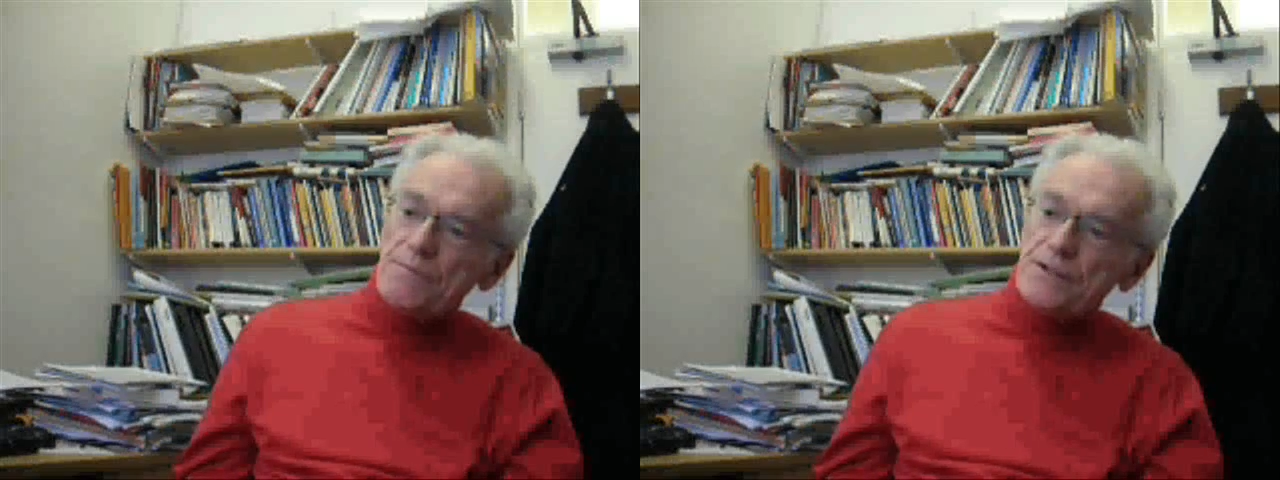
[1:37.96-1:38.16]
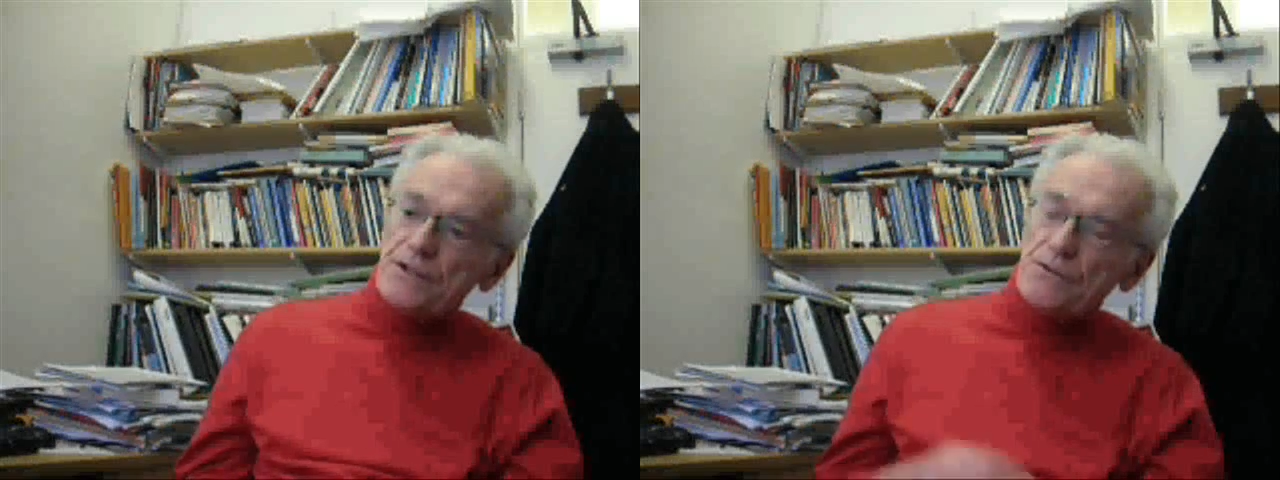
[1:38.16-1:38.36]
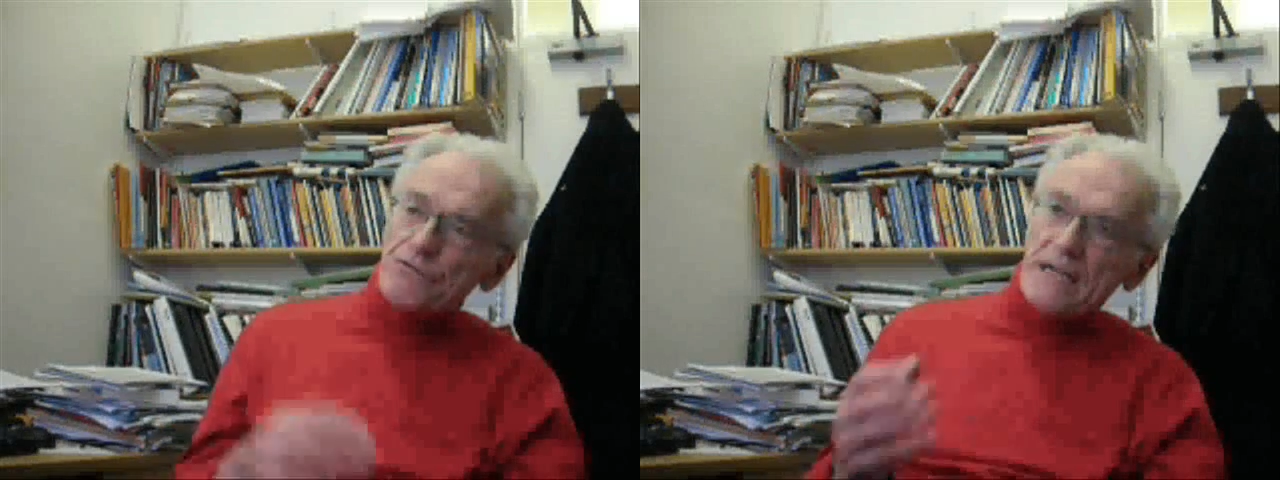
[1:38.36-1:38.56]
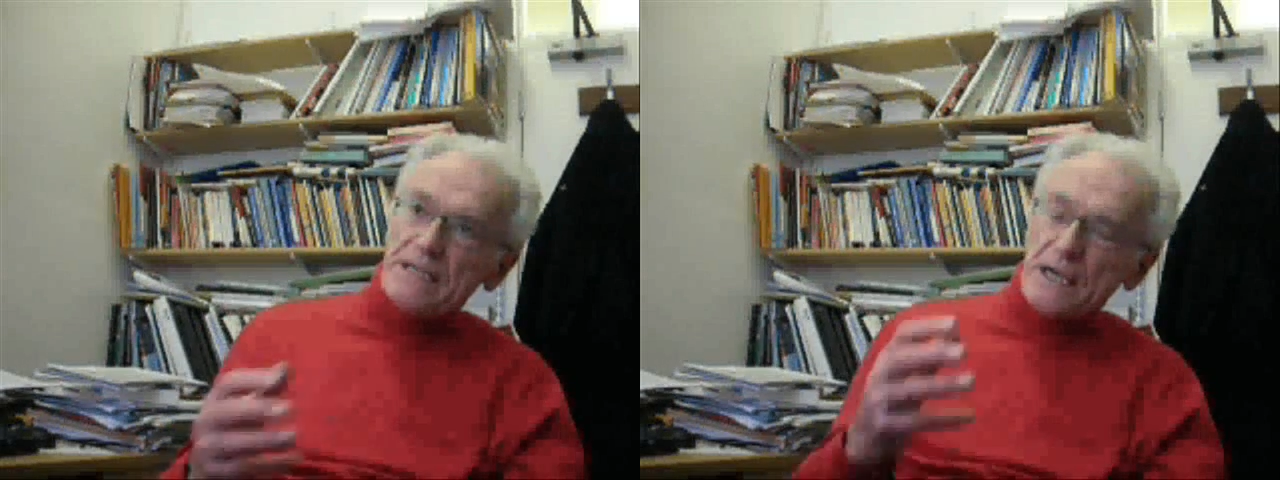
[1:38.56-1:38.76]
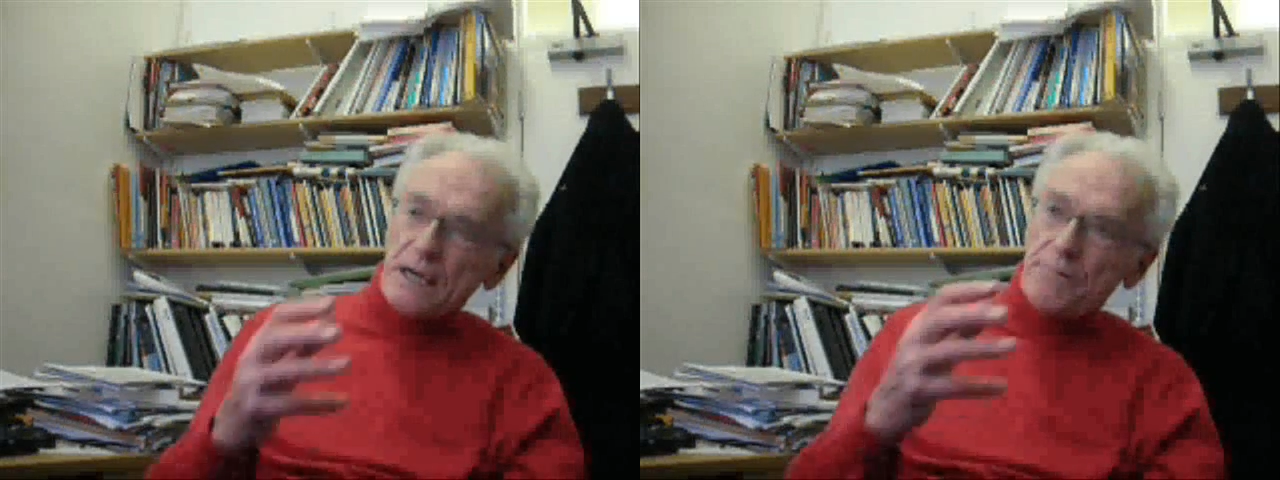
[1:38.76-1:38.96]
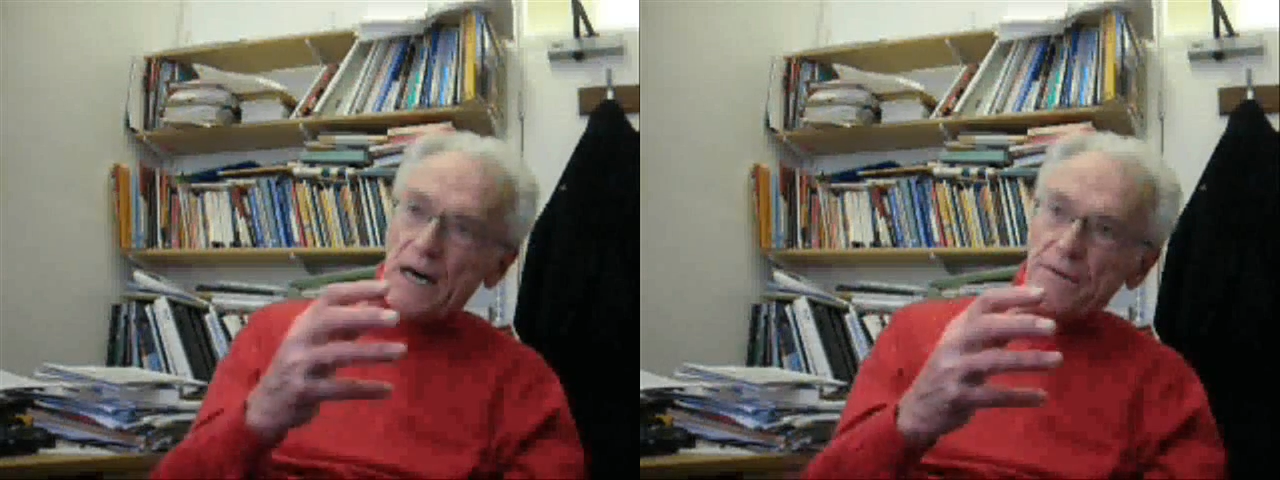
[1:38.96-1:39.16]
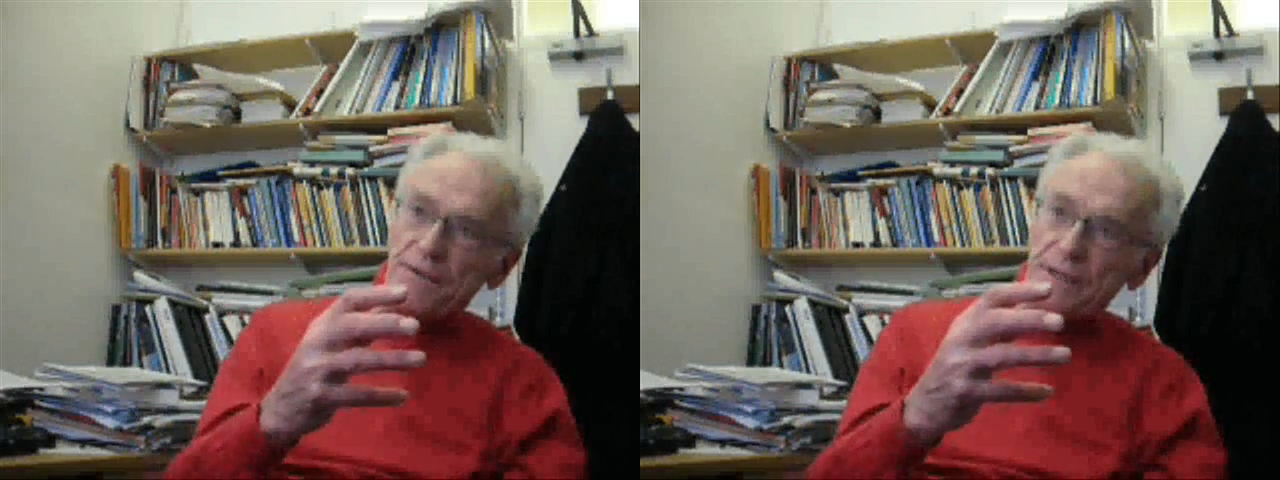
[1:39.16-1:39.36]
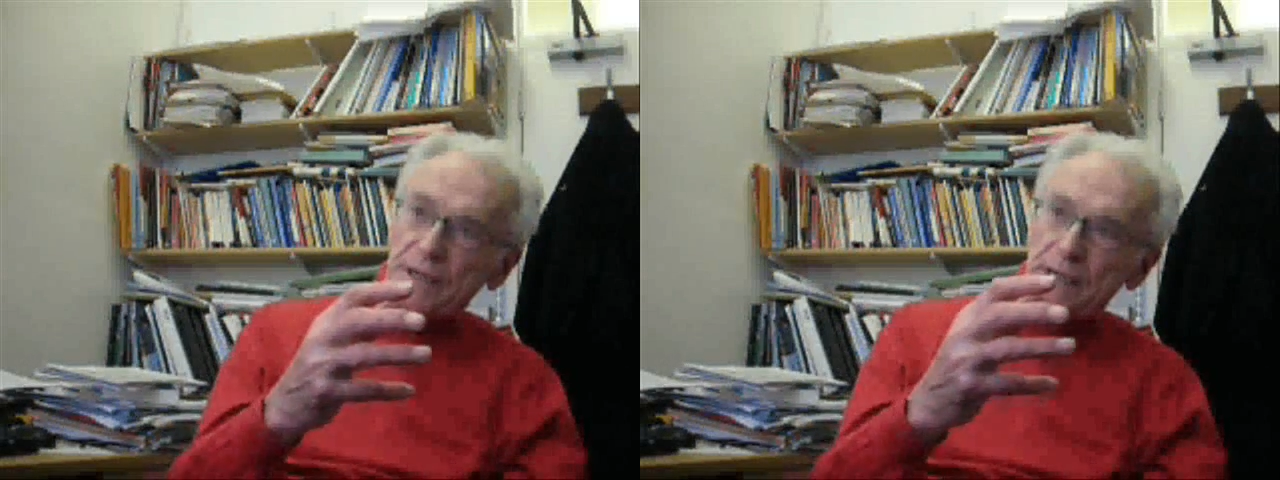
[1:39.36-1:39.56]
that you're raising
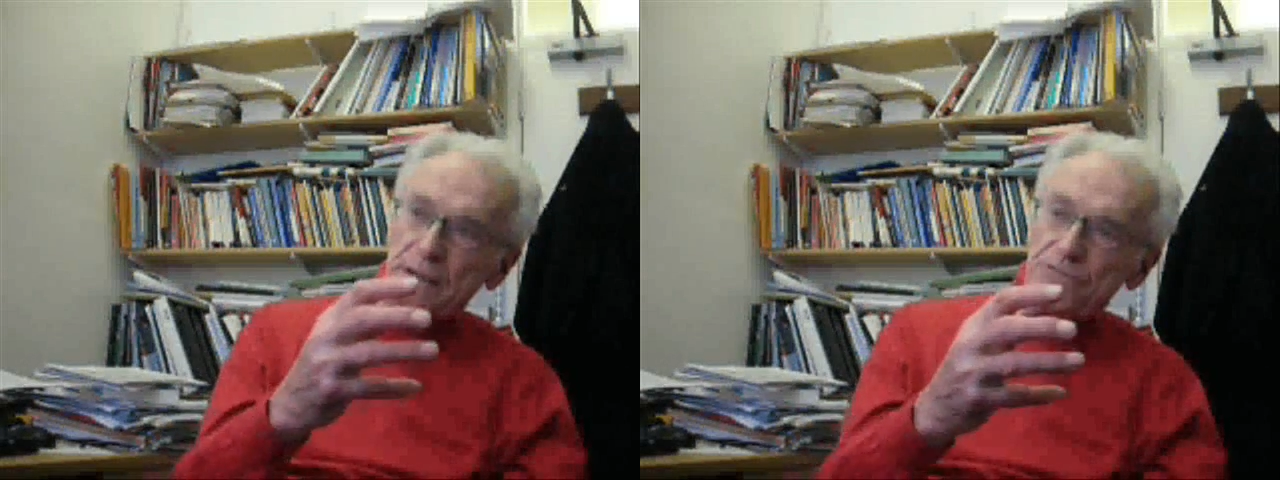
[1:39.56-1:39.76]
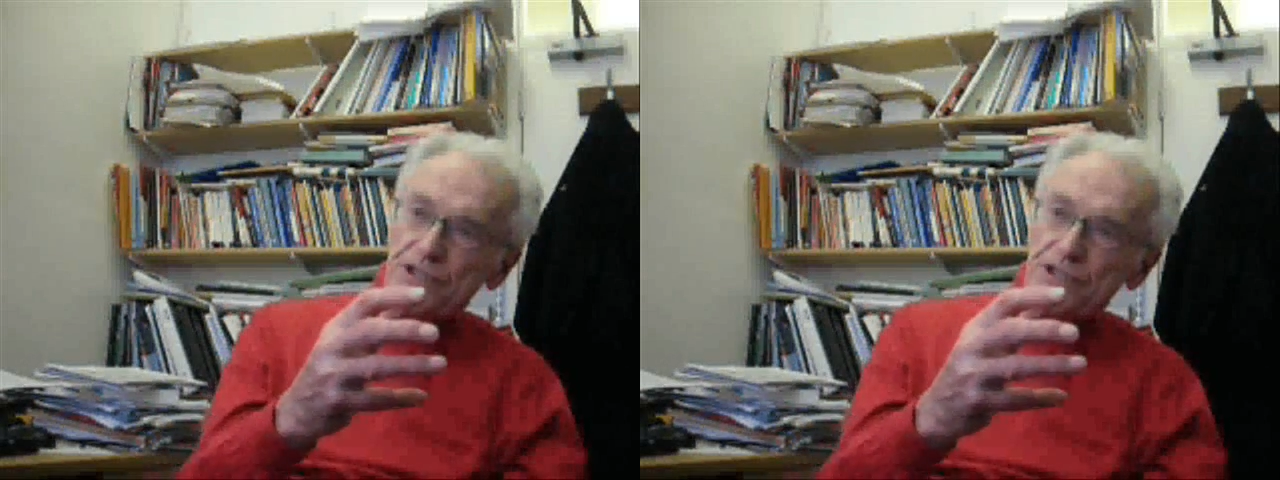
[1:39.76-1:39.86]
about the